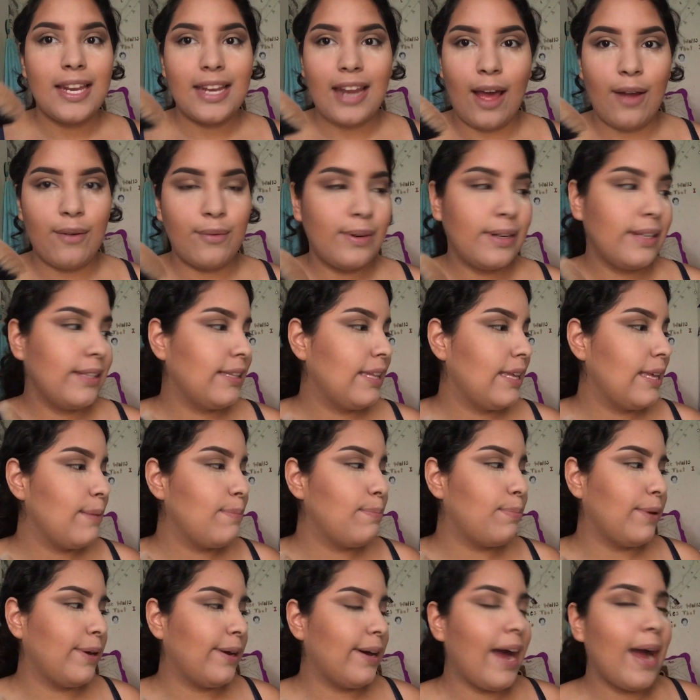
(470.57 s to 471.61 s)
Not really,
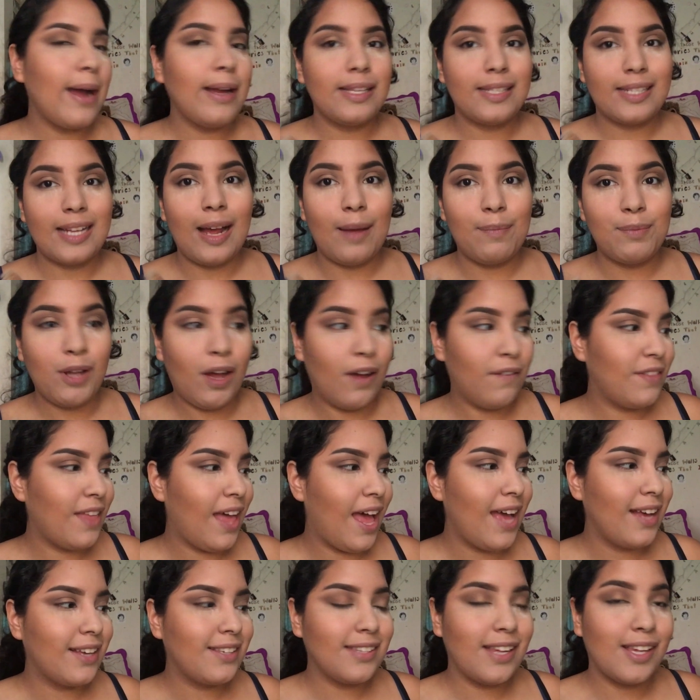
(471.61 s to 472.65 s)
but I tapped off
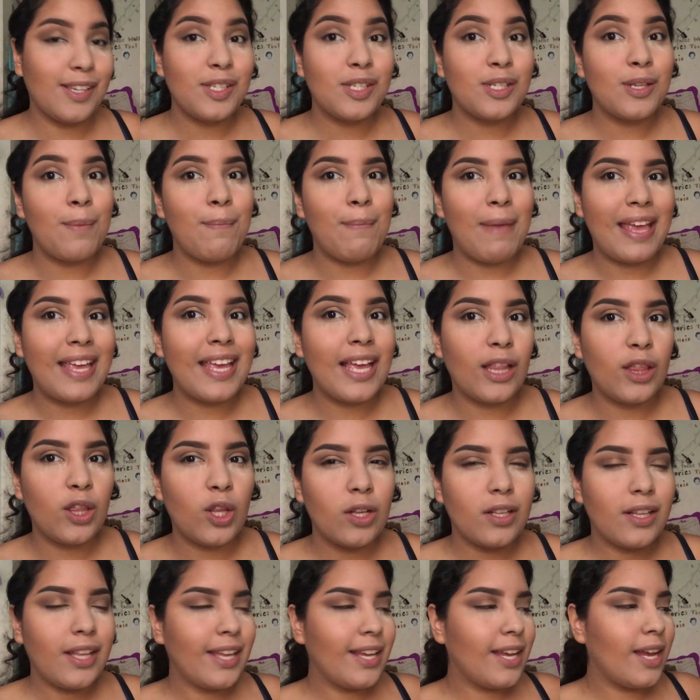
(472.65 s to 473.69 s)
the excess to make it
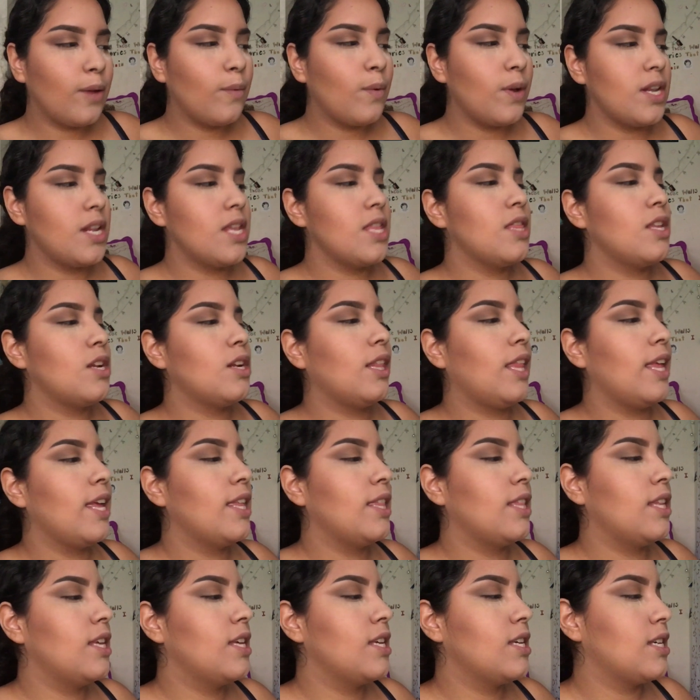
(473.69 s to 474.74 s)
look like I went in there
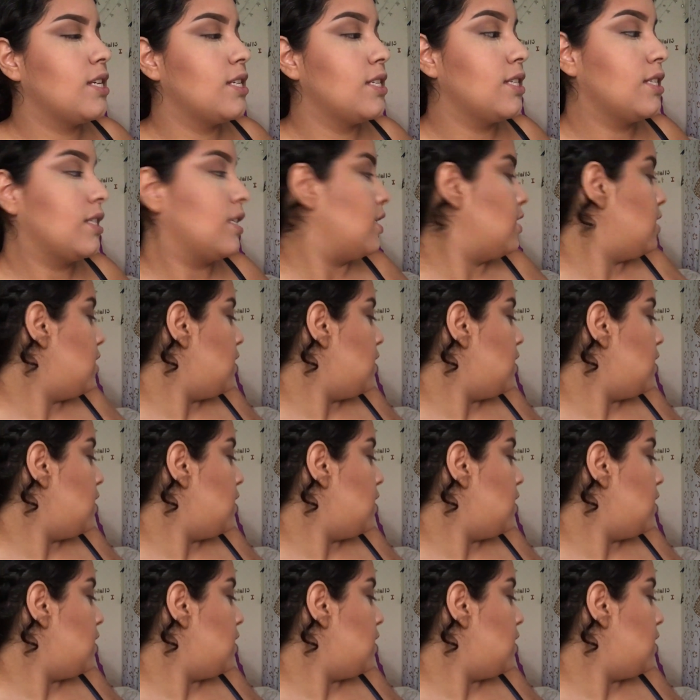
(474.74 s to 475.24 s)
lightly, because